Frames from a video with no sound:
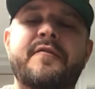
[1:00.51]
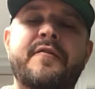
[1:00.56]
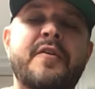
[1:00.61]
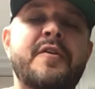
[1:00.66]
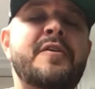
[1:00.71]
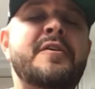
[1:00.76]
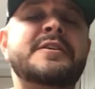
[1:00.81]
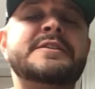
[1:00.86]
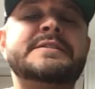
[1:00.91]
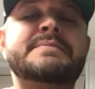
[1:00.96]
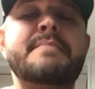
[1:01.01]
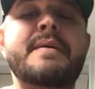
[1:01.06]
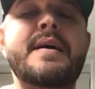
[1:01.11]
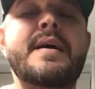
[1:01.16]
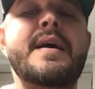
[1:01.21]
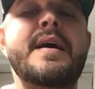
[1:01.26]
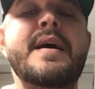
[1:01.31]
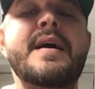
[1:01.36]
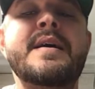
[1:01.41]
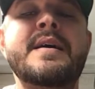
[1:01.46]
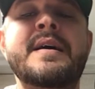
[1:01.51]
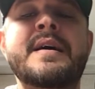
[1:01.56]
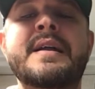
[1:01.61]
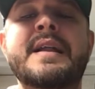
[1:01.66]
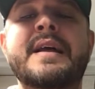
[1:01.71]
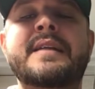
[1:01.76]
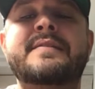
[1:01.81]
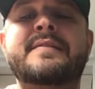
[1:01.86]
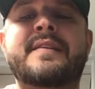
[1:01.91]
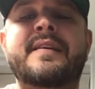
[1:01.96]
first met
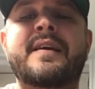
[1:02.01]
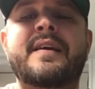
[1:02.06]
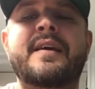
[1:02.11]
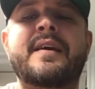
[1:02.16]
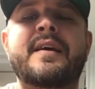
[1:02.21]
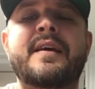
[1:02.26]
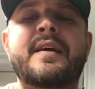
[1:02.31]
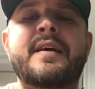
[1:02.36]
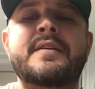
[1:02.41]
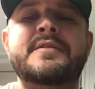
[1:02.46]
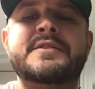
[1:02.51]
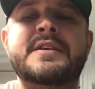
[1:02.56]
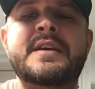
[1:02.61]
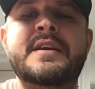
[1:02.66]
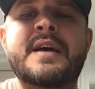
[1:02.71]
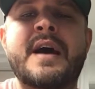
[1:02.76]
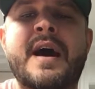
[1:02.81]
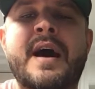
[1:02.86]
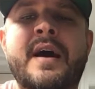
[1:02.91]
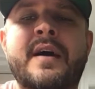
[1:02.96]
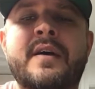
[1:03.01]
at TGI's